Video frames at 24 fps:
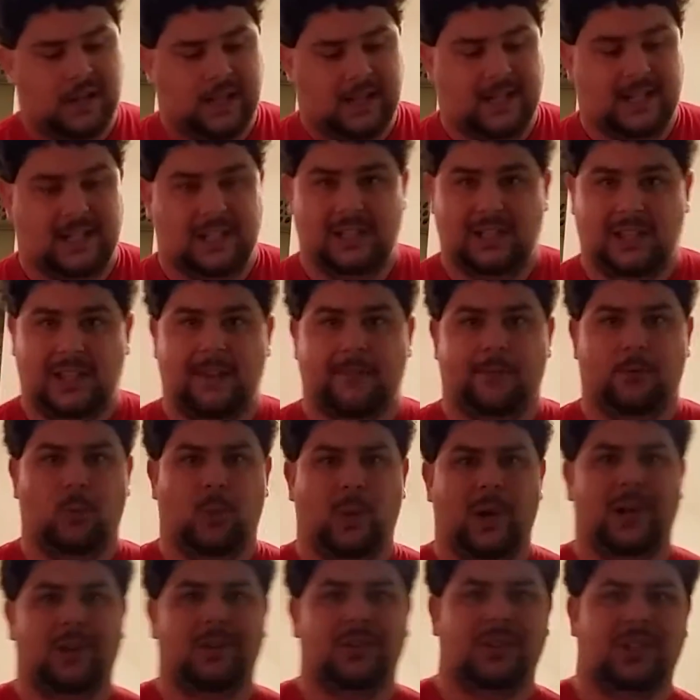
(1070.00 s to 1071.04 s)
It has left
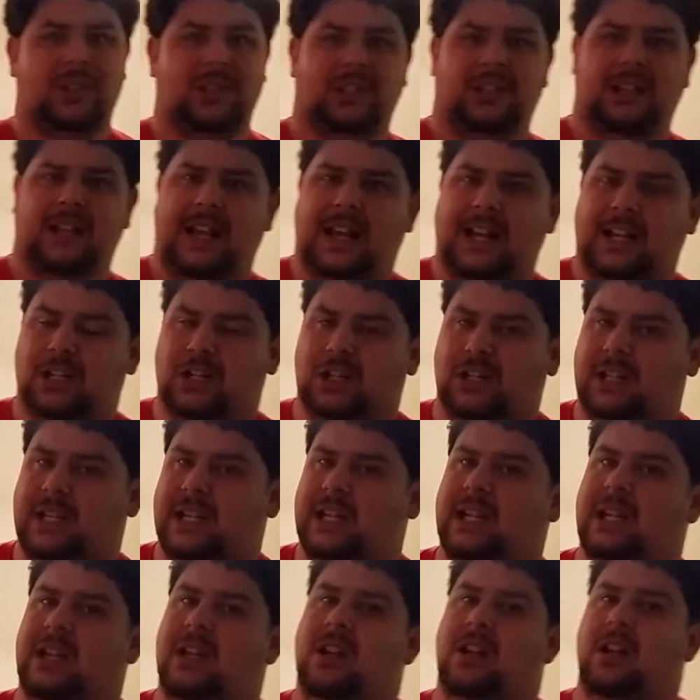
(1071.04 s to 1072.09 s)
welts,
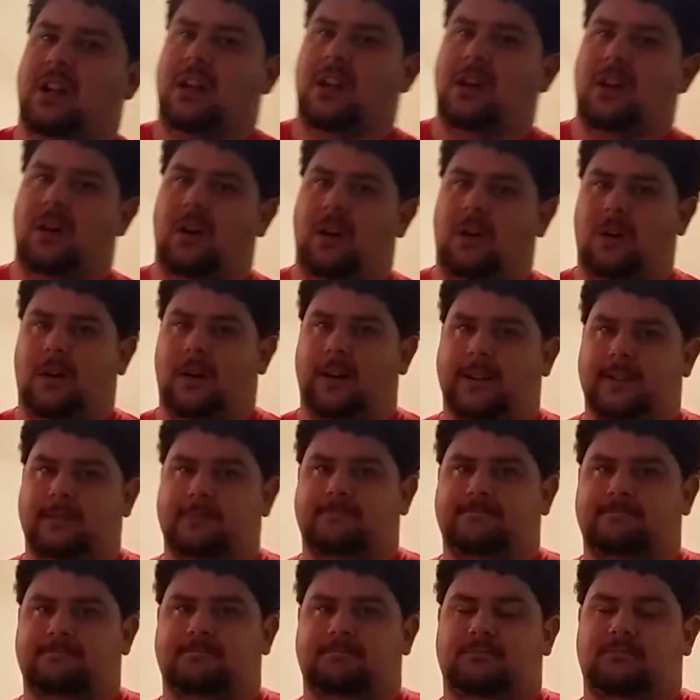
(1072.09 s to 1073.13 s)
actually,
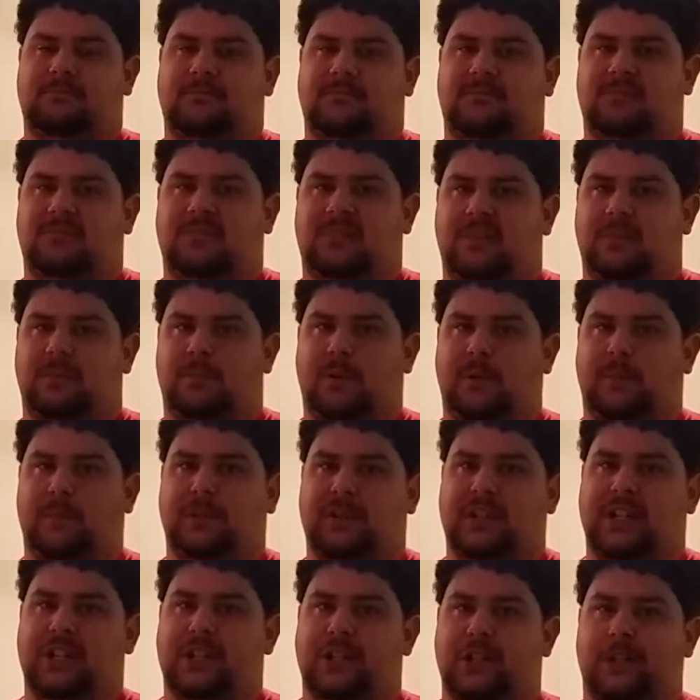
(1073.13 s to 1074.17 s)
on Purple
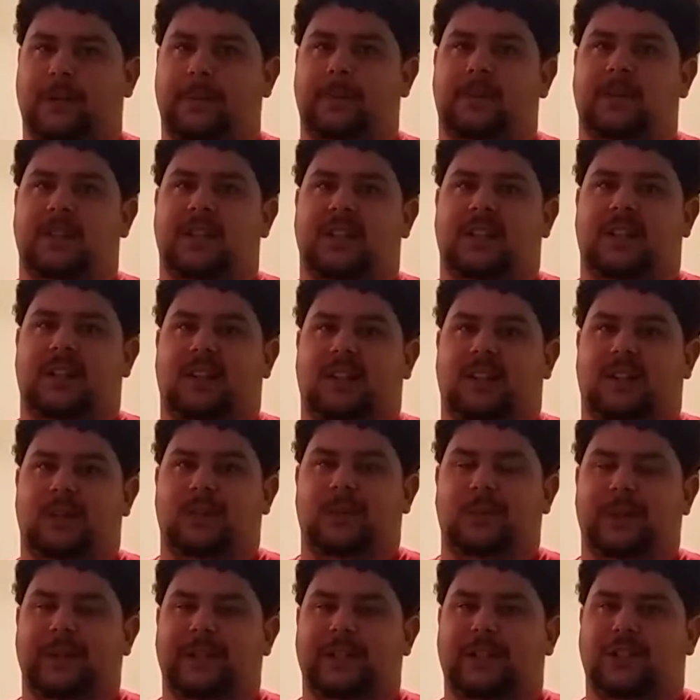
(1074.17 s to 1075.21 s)
Ninja,
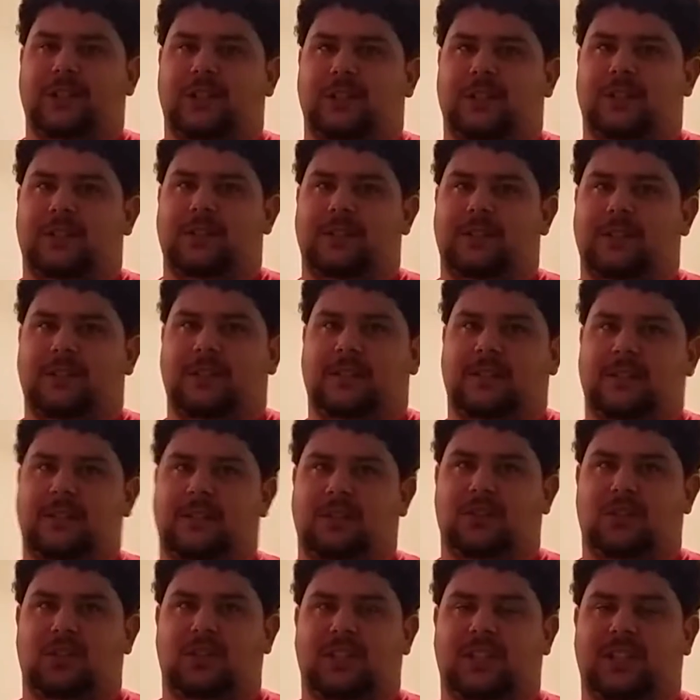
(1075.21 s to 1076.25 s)
which
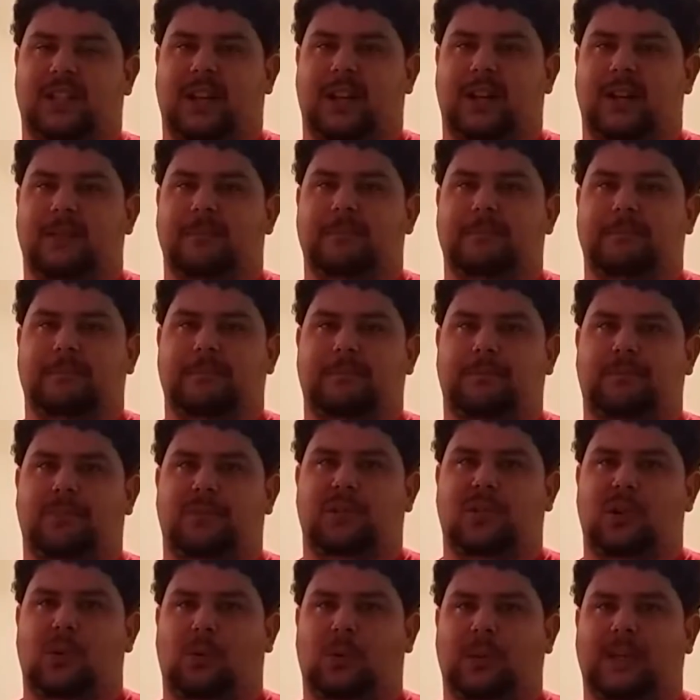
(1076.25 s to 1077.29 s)
she's kind of
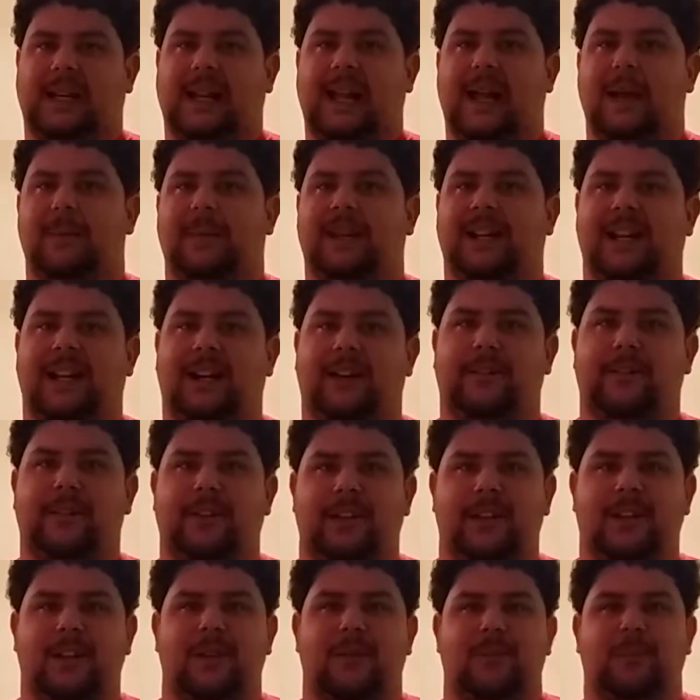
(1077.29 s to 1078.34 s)
scolding at me now.
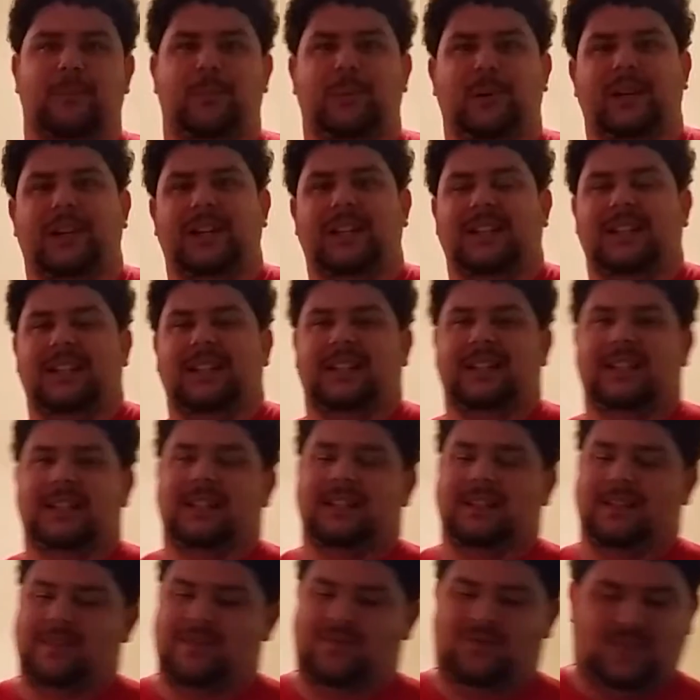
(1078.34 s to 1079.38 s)
But
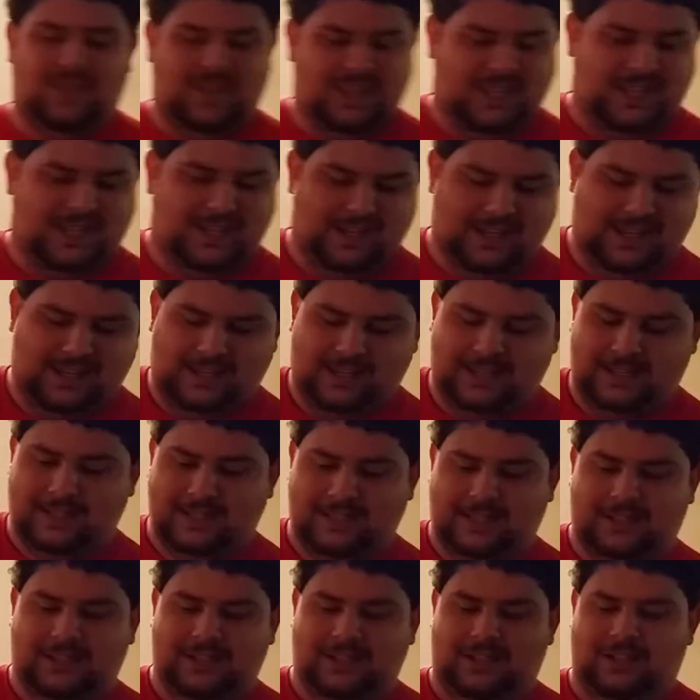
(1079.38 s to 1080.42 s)
it
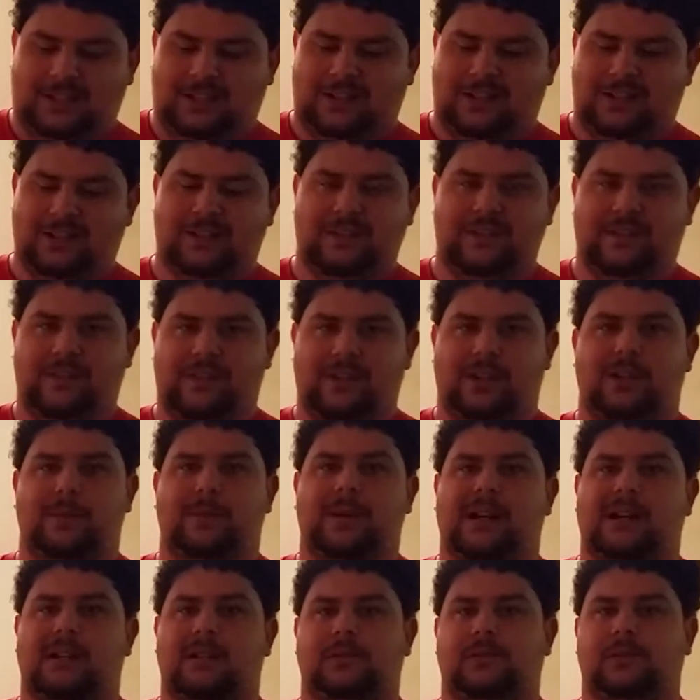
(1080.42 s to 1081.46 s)
is very
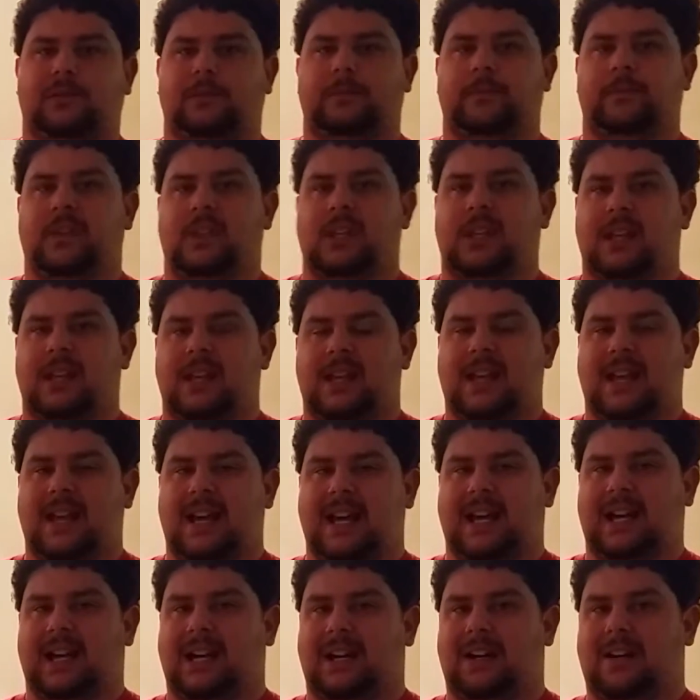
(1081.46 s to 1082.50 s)
powerful.
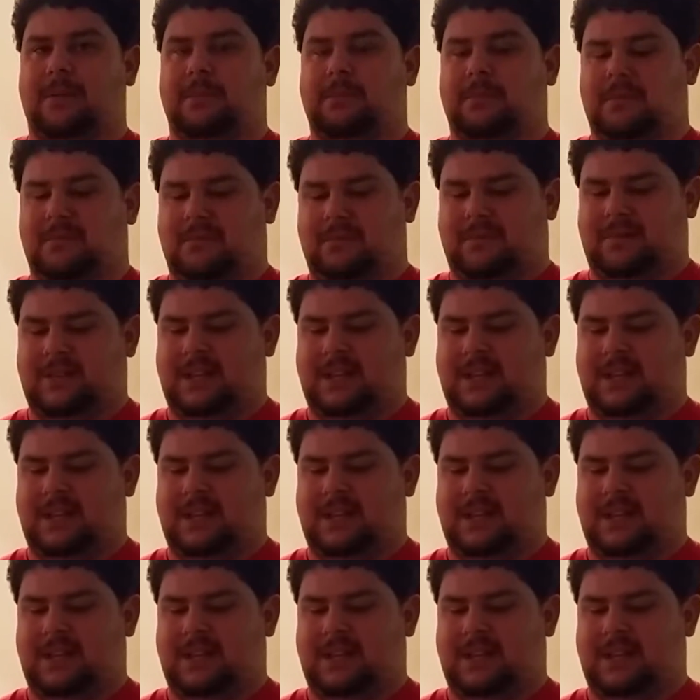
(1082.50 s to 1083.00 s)
I'm